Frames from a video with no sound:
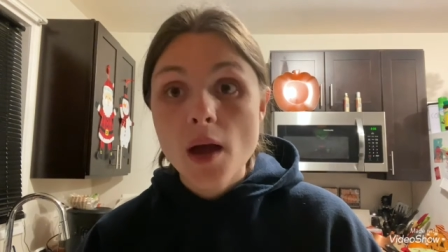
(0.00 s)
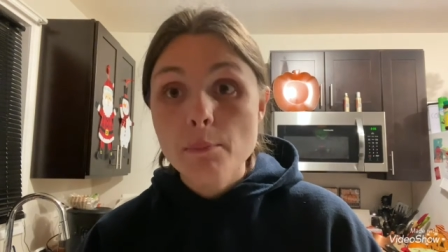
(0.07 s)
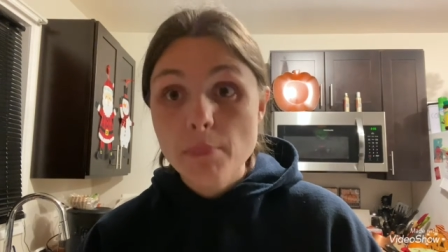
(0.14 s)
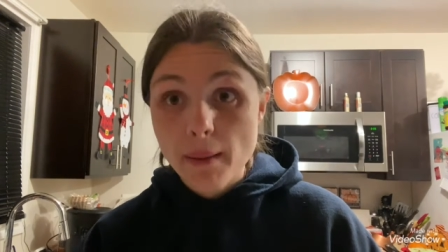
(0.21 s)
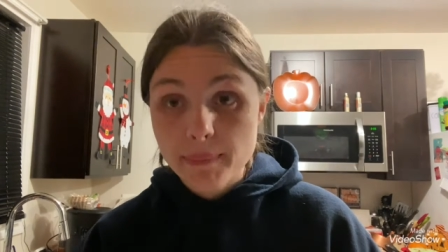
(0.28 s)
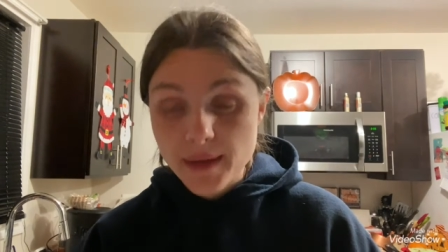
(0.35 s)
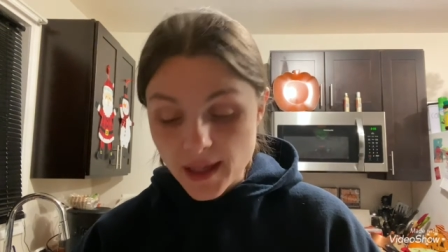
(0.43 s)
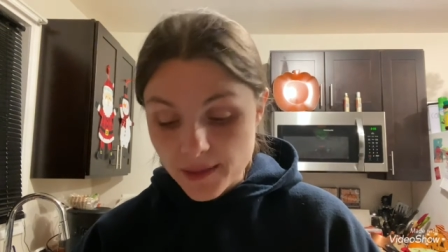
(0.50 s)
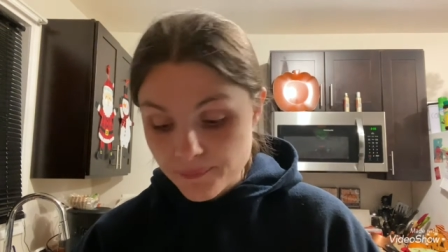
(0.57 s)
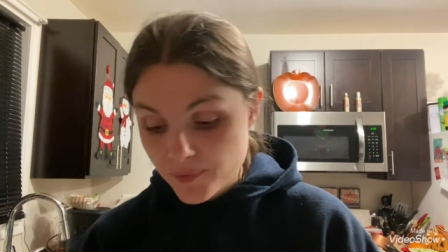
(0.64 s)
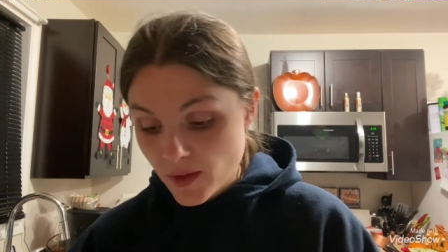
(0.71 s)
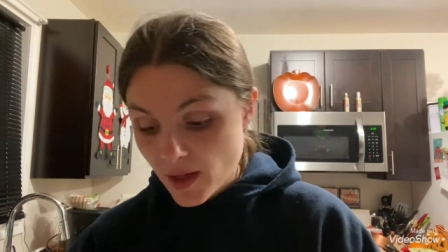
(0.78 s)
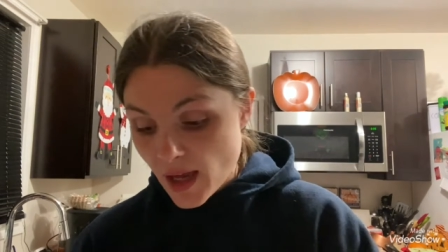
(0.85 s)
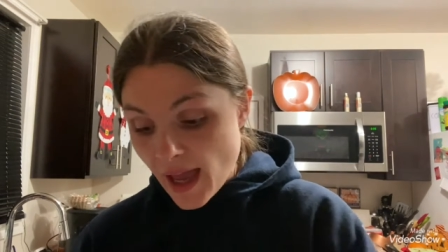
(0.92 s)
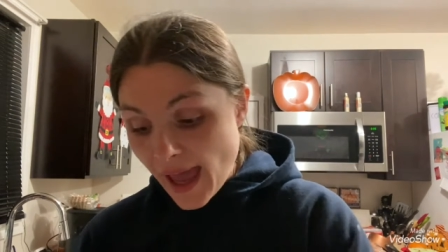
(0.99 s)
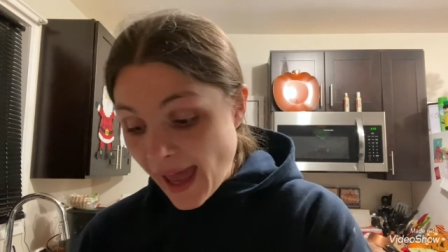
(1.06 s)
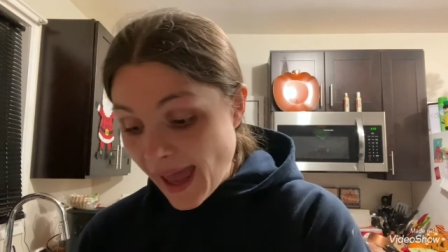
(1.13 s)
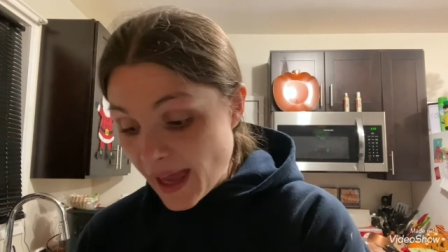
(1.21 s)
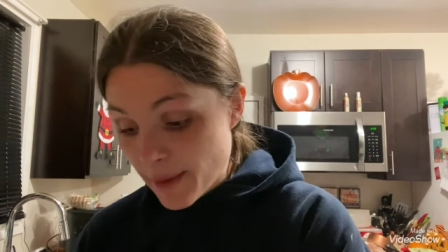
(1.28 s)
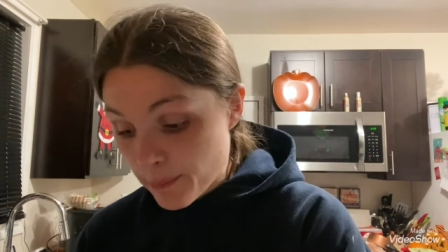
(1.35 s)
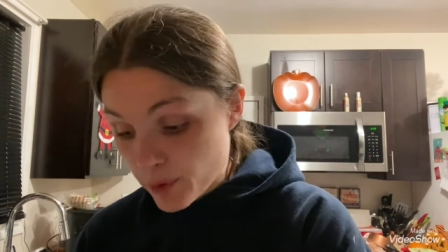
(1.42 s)
pumpkin,
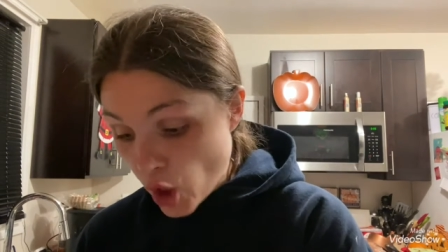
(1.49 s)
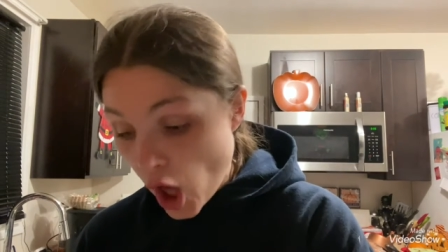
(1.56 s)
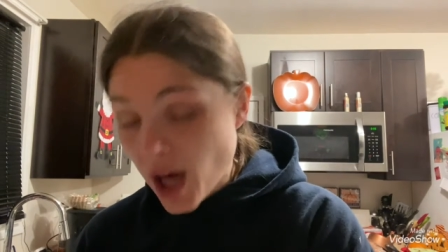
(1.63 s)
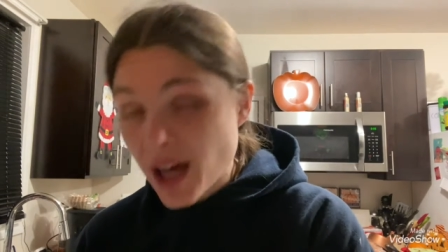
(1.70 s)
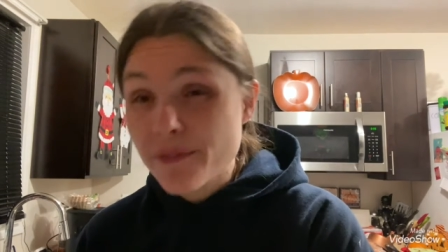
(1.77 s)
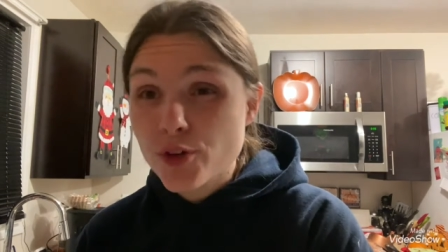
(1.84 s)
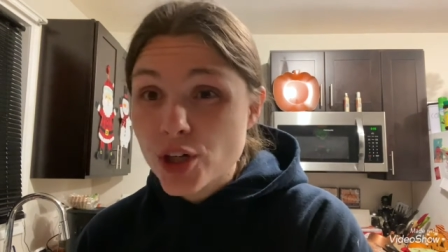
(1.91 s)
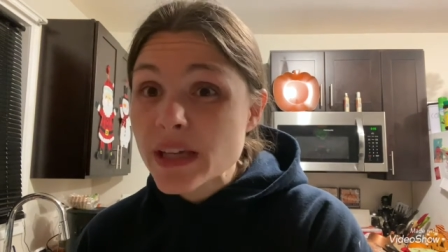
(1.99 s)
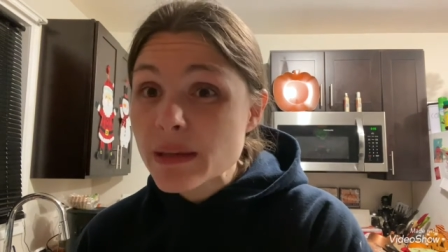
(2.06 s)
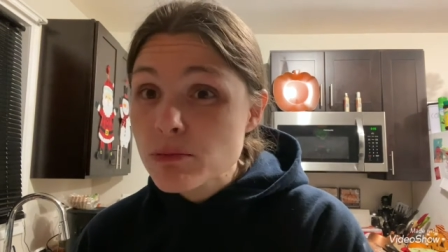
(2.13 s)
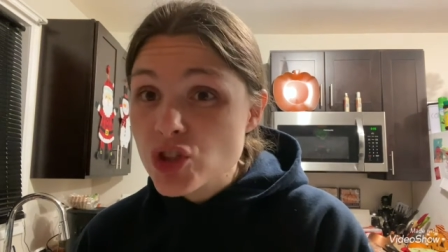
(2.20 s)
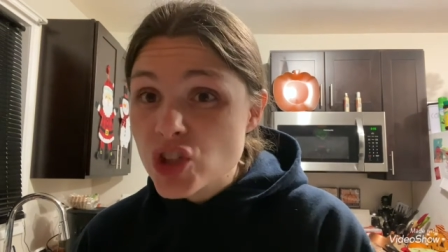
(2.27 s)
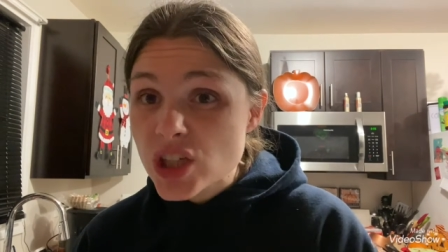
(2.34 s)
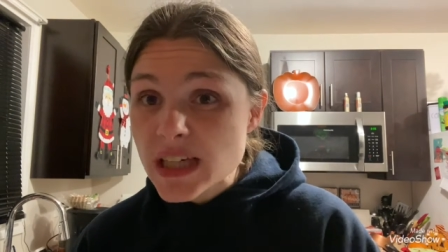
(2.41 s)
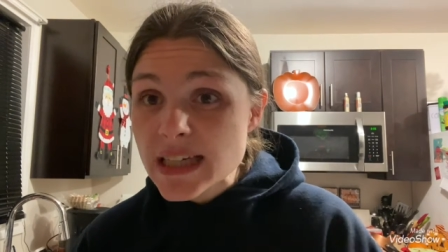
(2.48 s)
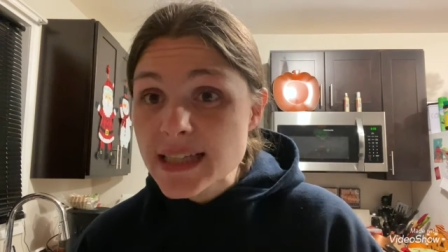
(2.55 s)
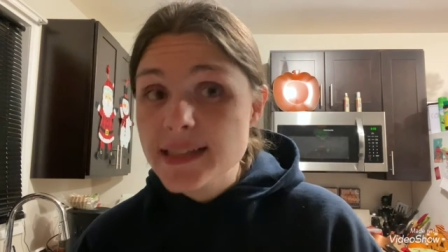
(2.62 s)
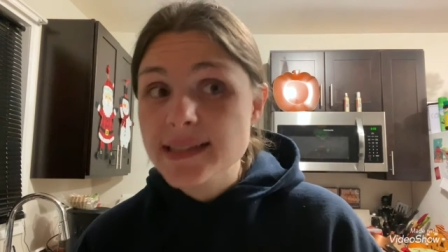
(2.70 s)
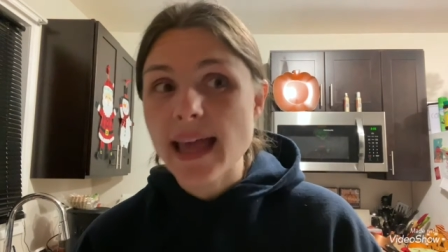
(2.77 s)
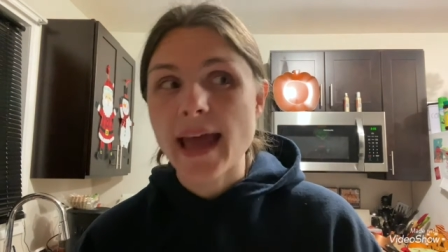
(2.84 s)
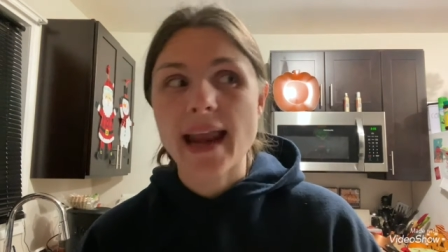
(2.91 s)
a block of cream
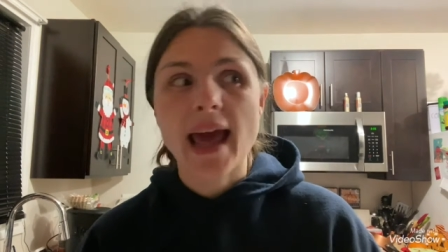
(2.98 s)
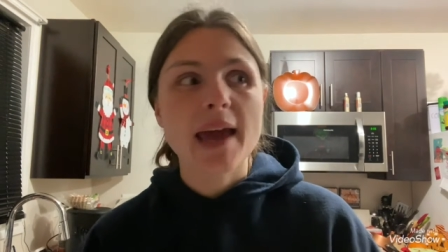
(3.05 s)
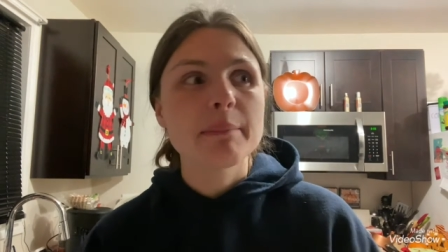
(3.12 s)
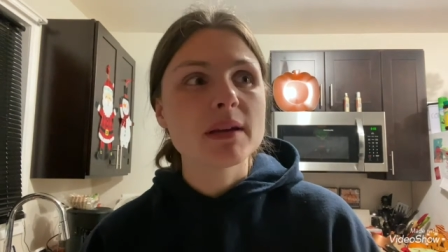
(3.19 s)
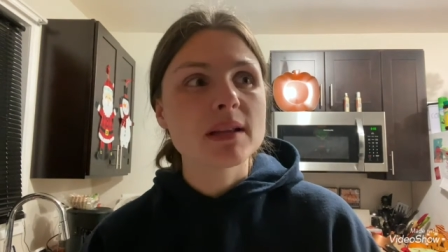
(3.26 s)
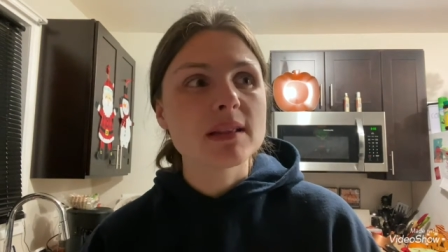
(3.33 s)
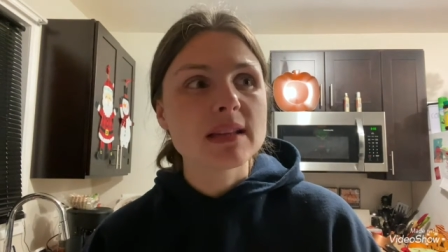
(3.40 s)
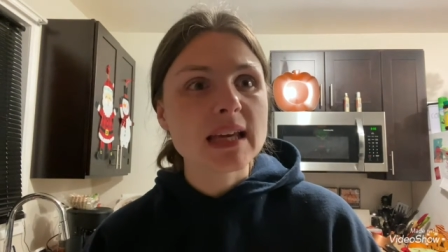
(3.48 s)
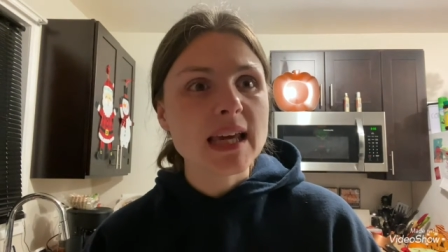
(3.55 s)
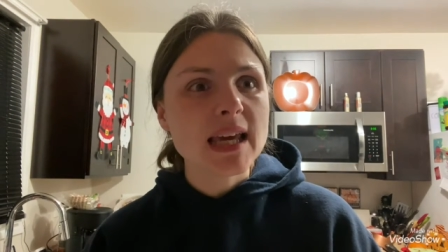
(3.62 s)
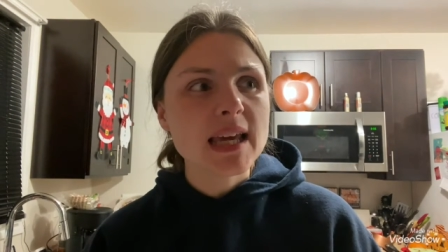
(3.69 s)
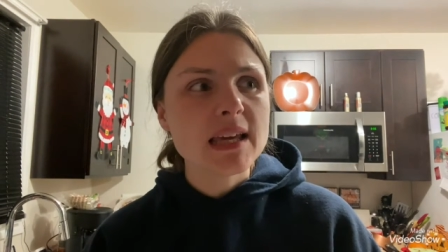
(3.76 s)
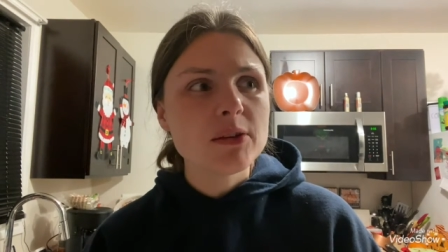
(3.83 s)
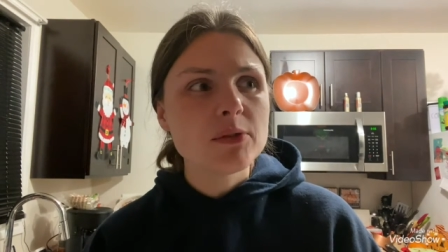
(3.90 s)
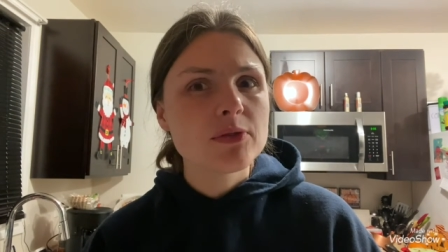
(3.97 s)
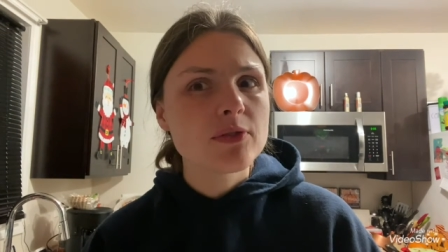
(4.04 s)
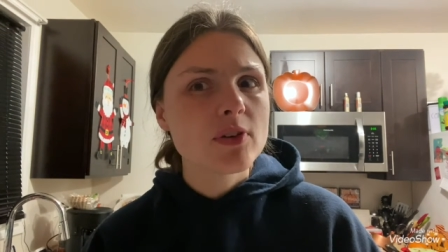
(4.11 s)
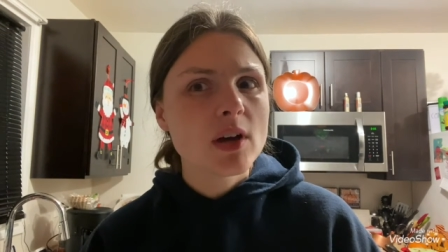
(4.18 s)
cheese, and I believe